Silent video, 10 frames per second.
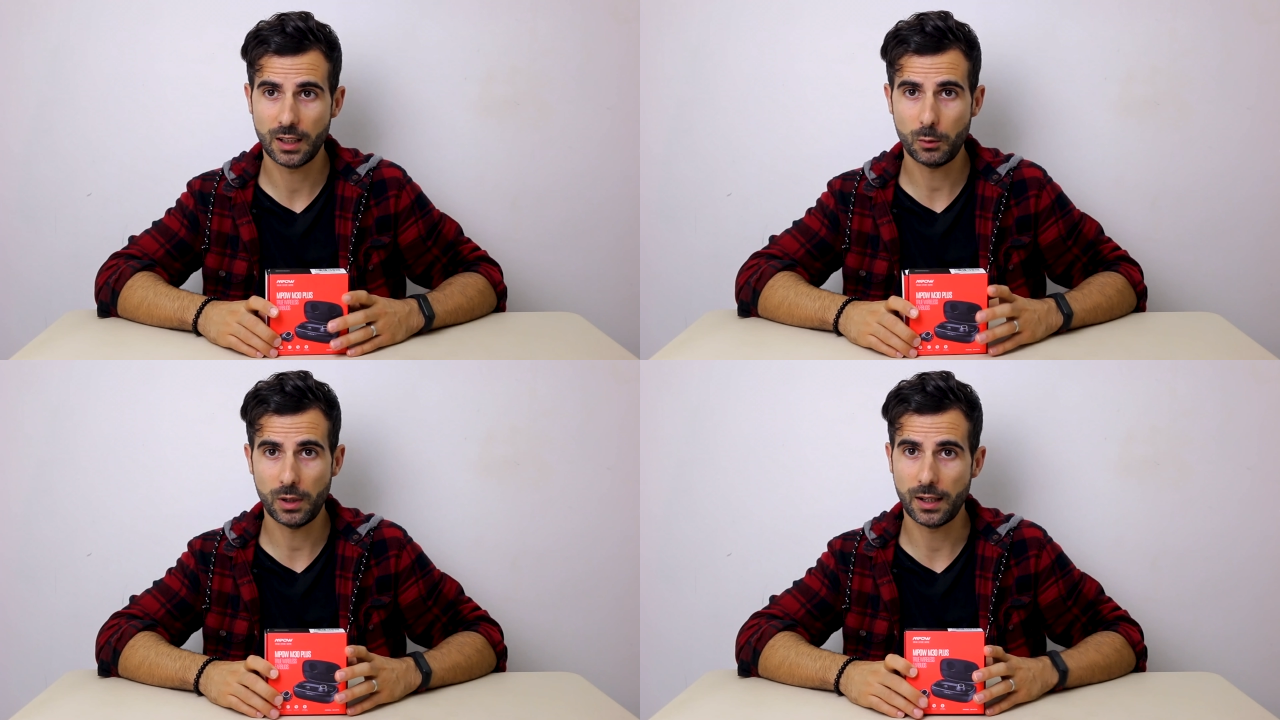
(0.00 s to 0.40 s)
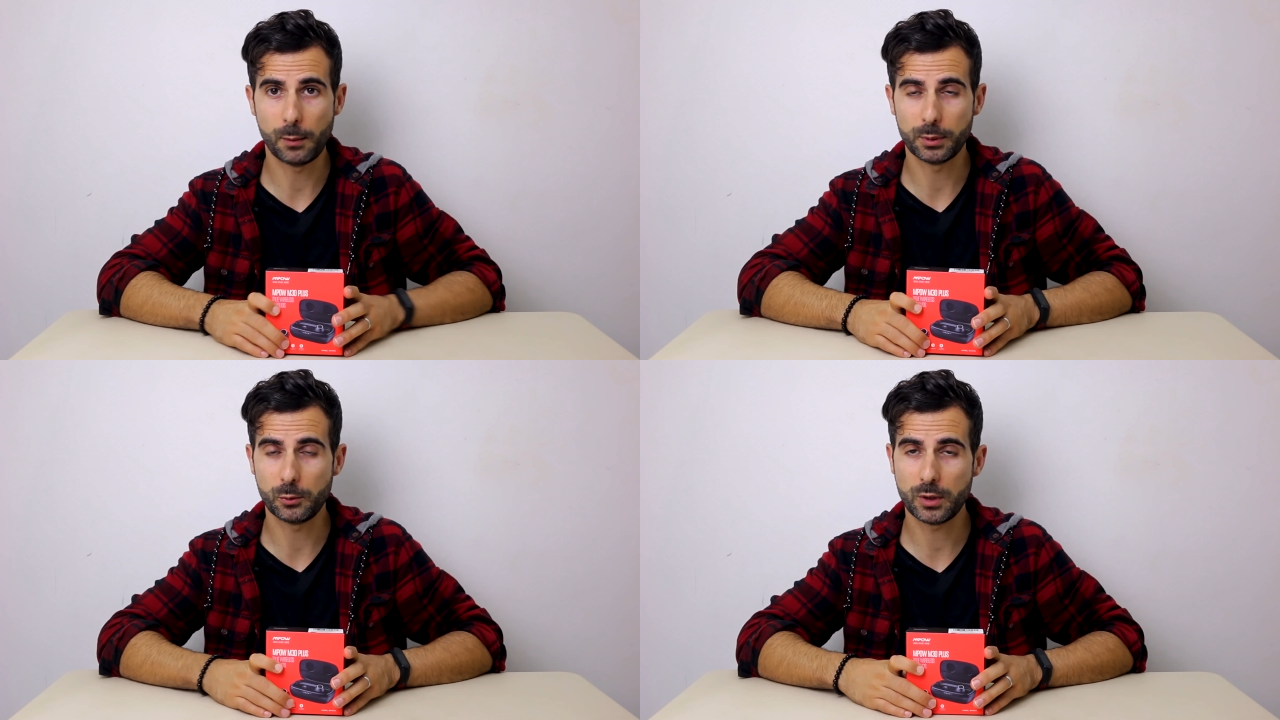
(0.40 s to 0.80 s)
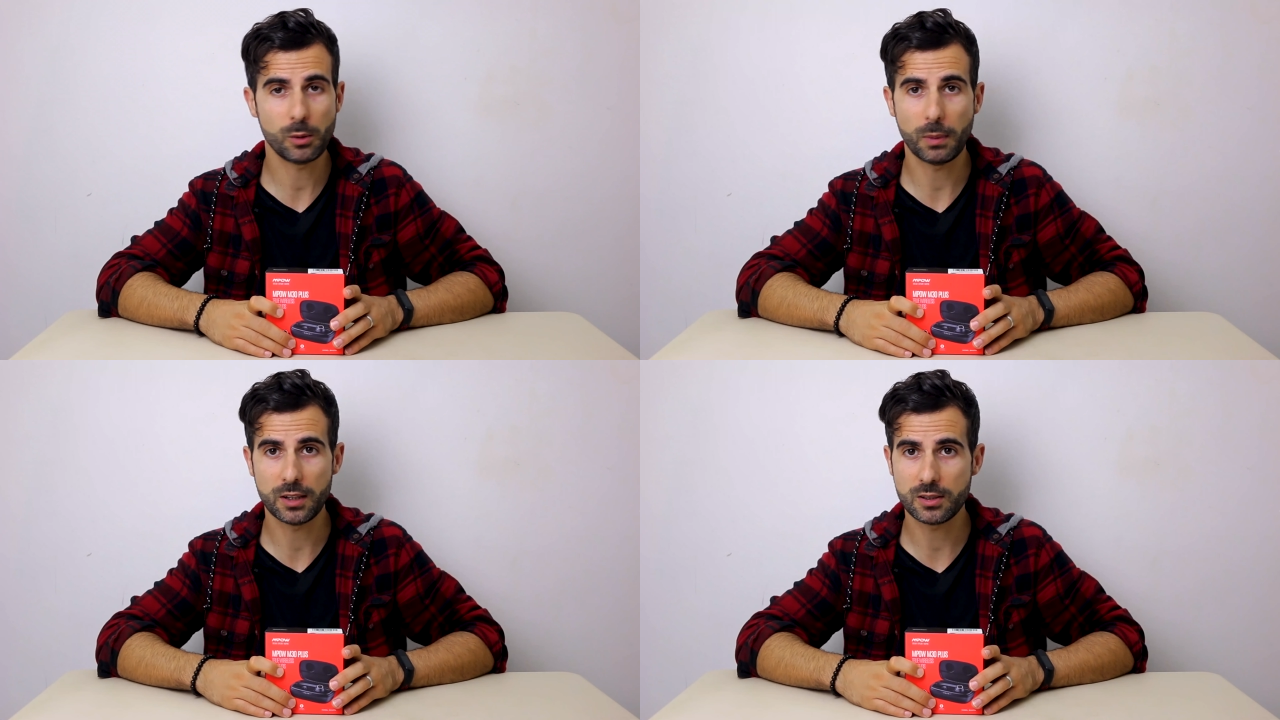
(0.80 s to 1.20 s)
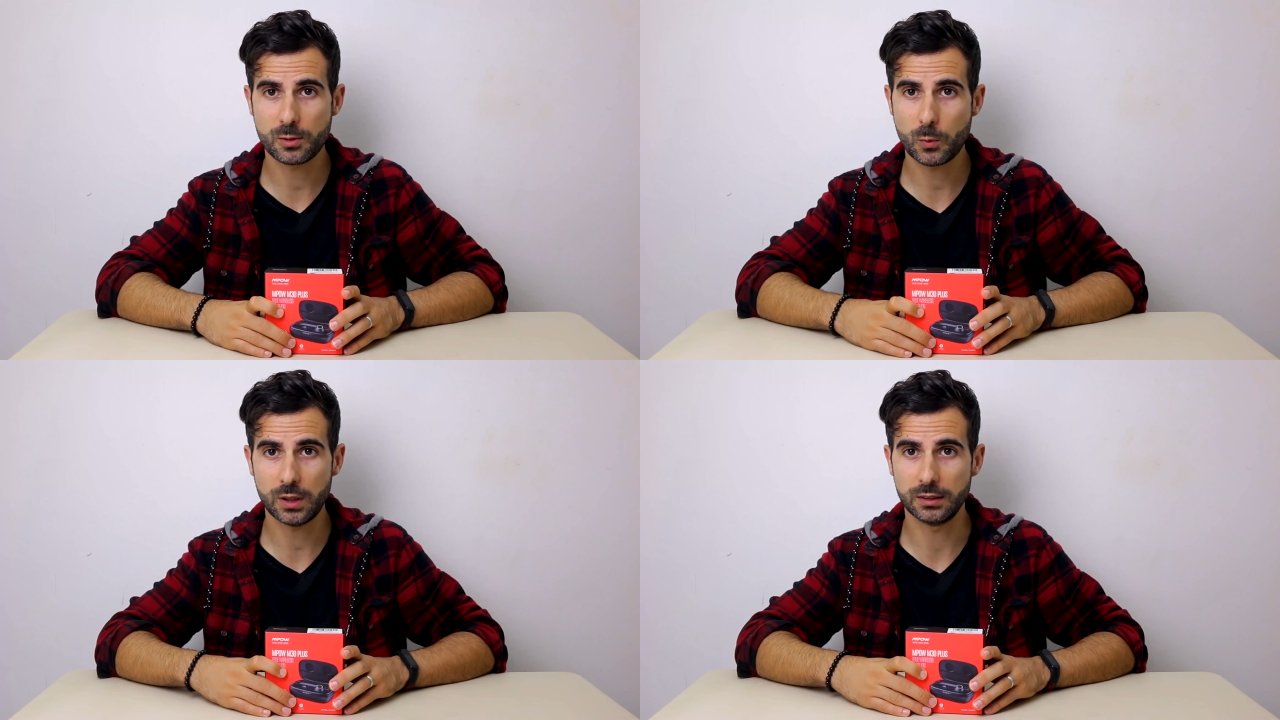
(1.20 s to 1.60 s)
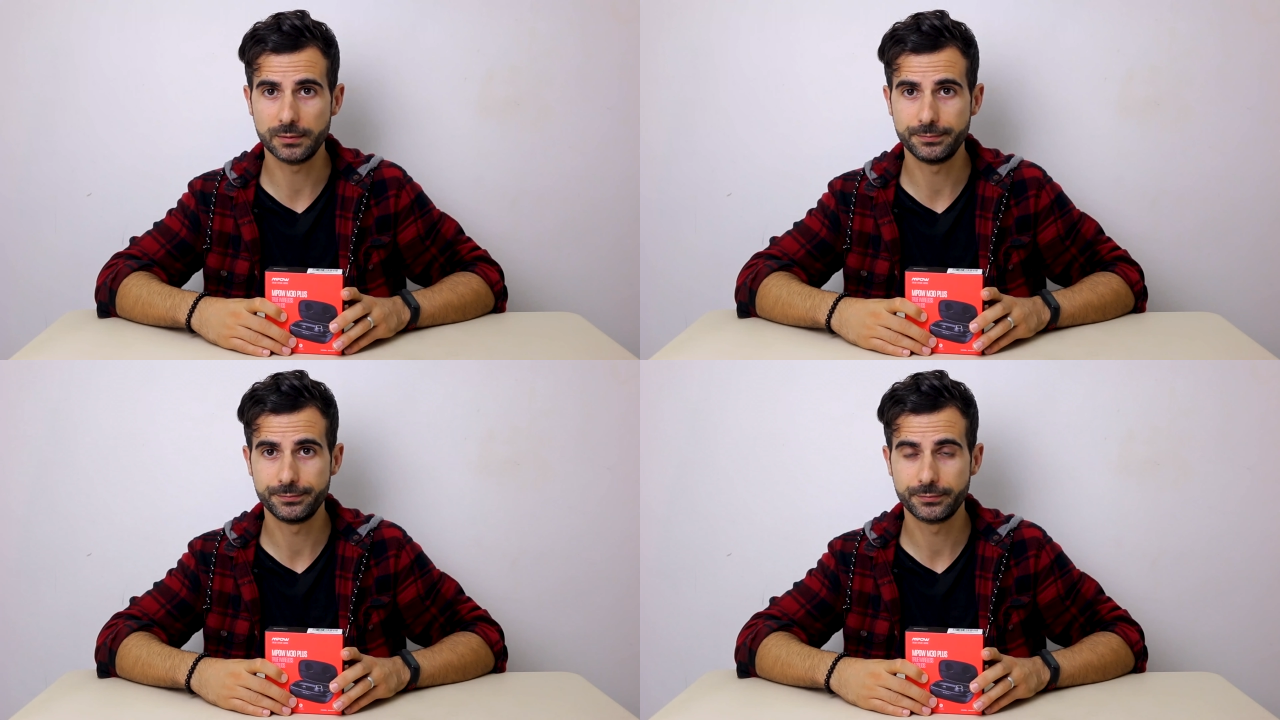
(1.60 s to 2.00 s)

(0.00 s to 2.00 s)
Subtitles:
And what happens when you buy just one?